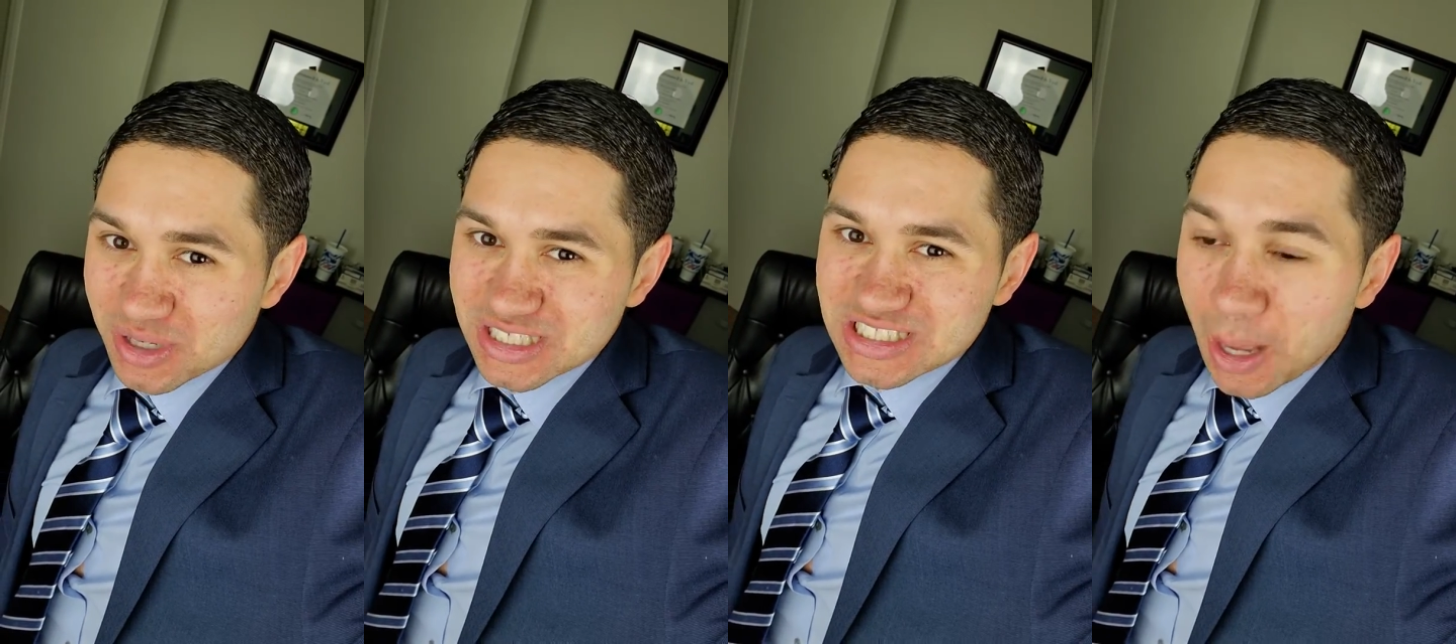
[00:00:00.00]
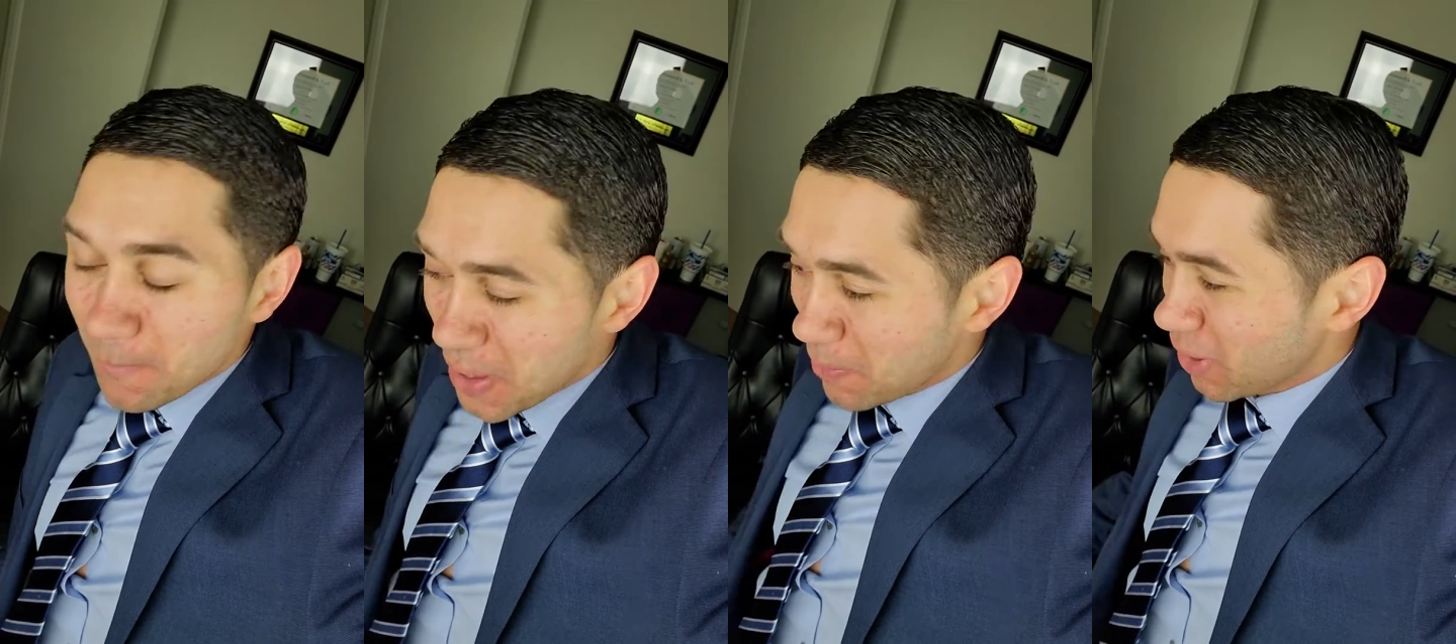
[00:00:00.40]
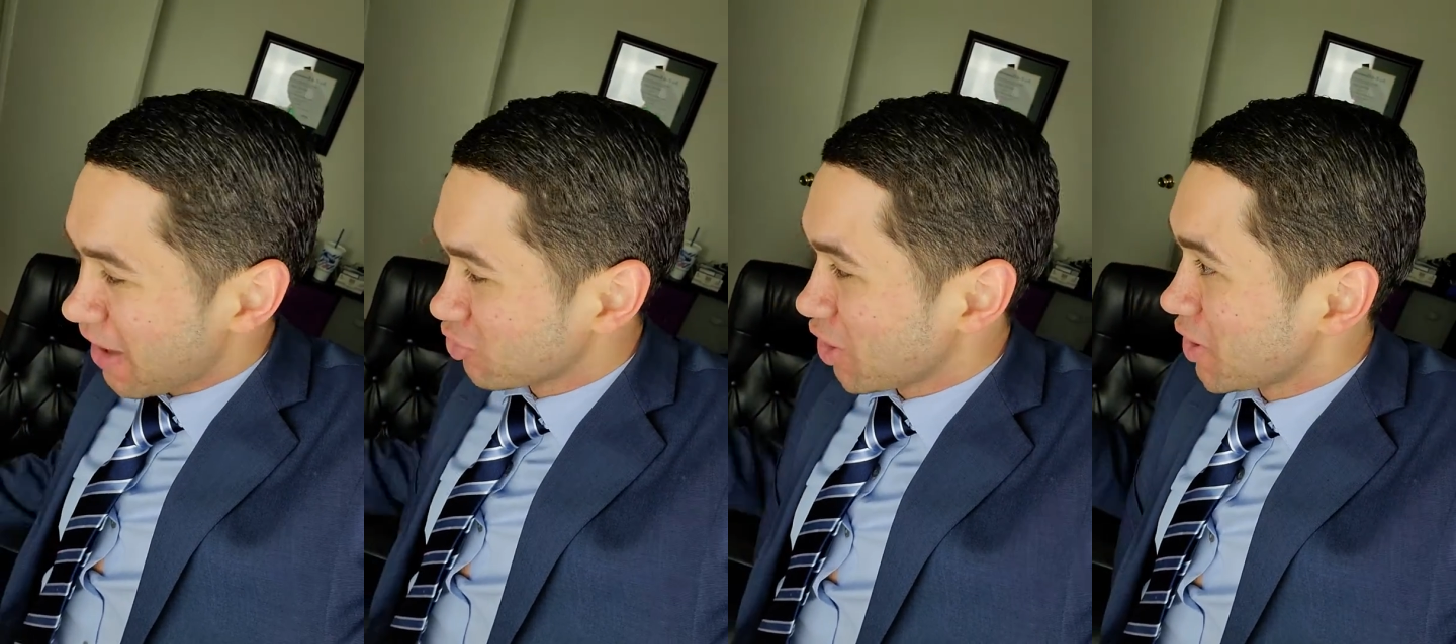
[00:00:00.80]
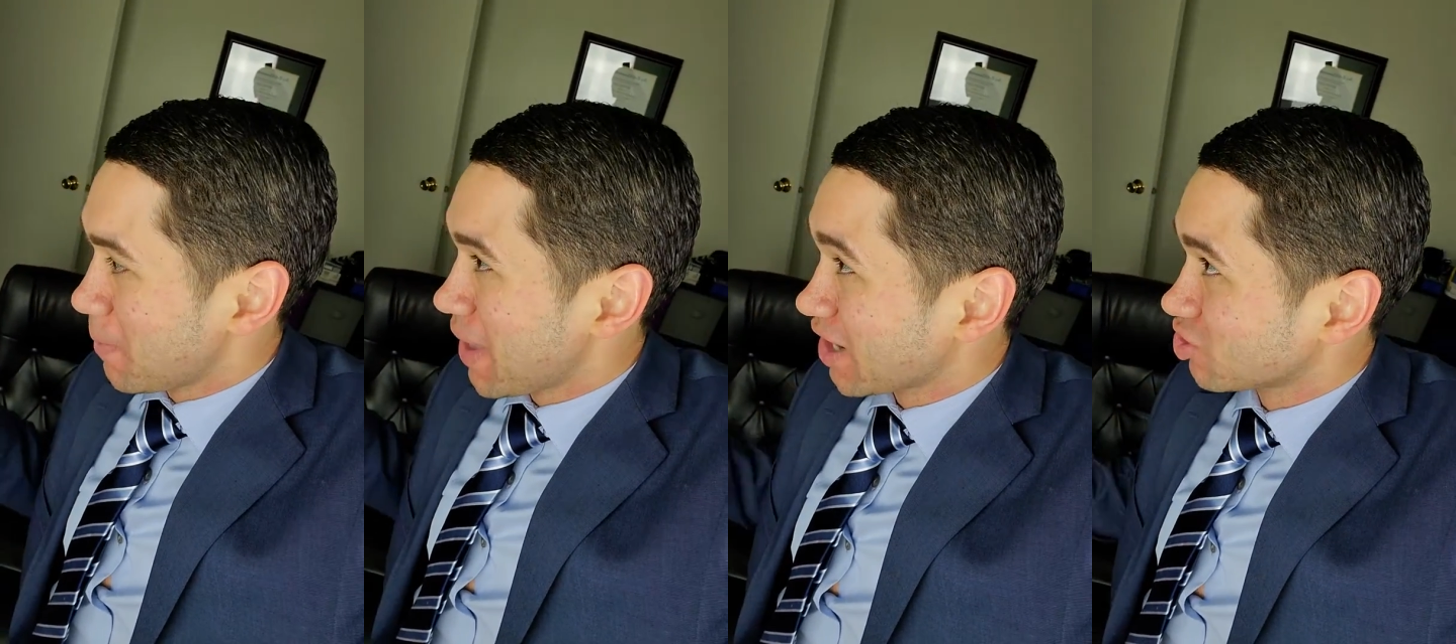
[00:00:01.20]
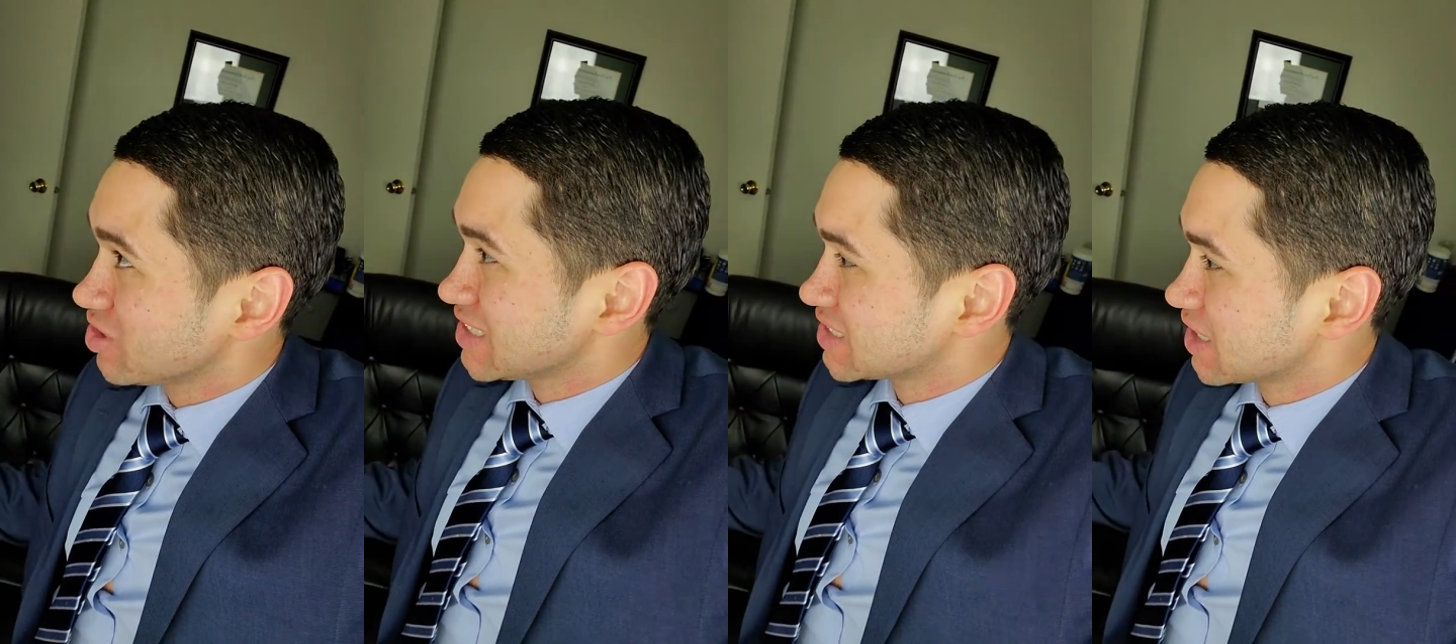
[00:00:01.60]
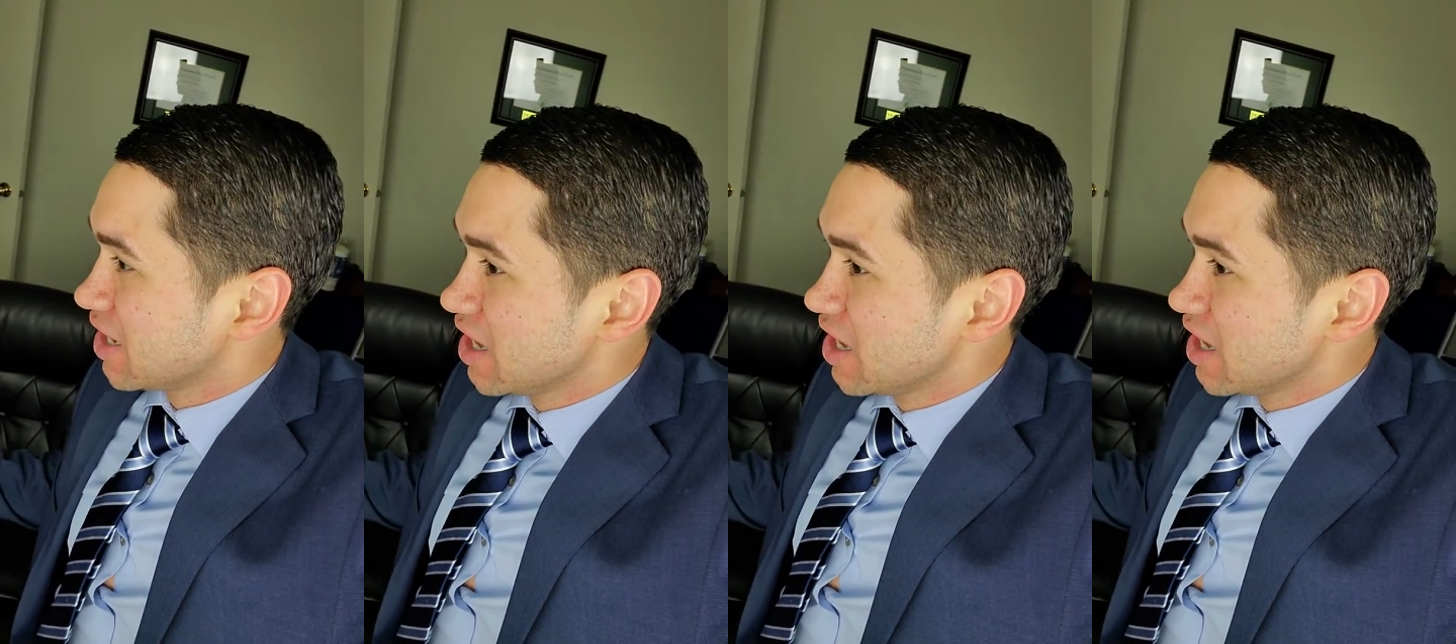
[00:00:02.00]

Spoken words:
And as some people have greater impact on this,